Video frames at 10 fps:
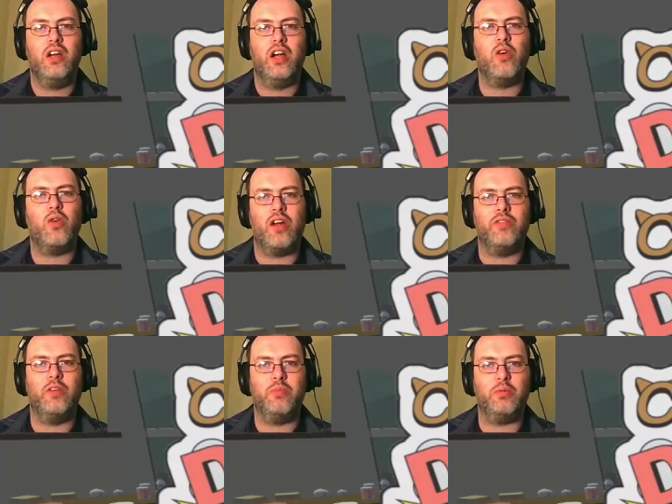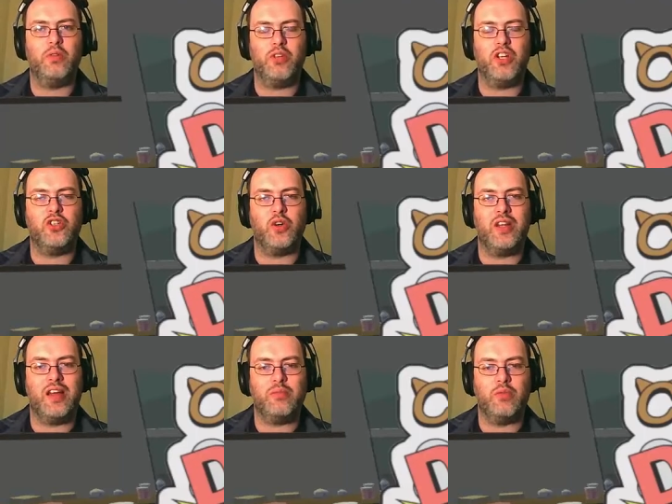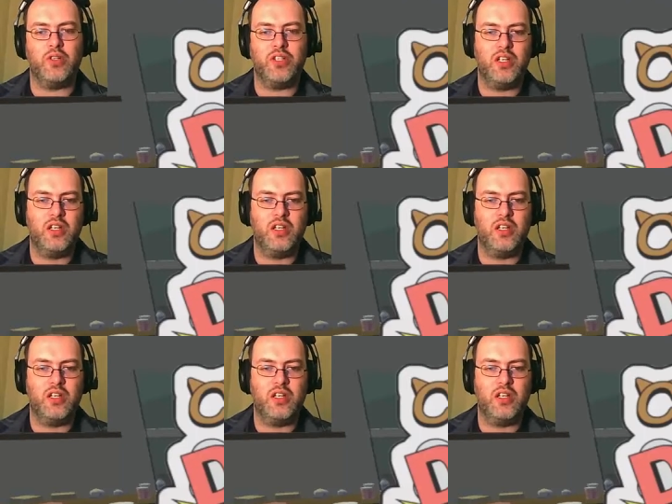I know quite a few people that would enjoy that mode.